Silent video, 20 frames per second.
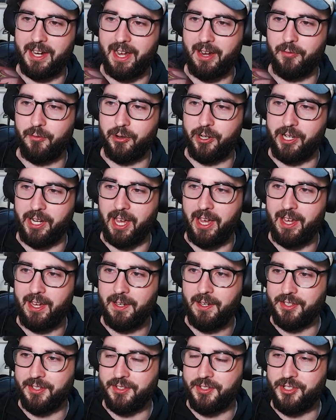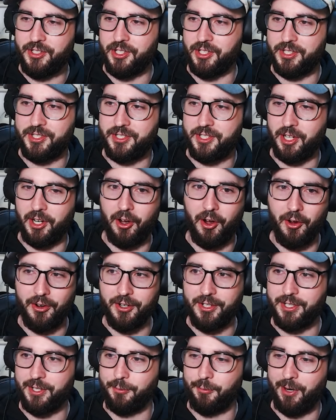every day just to hone
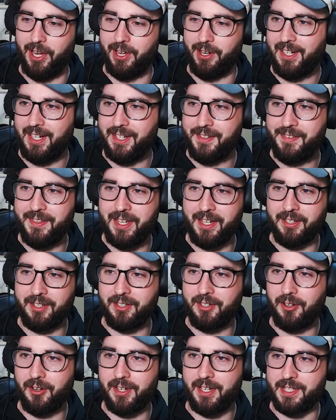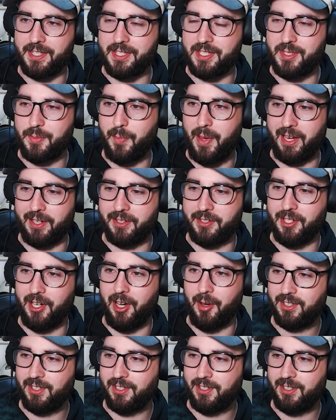your Ren, and then go get smacked
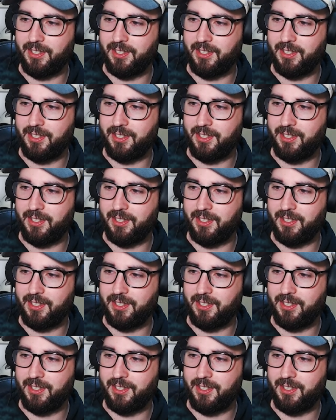up.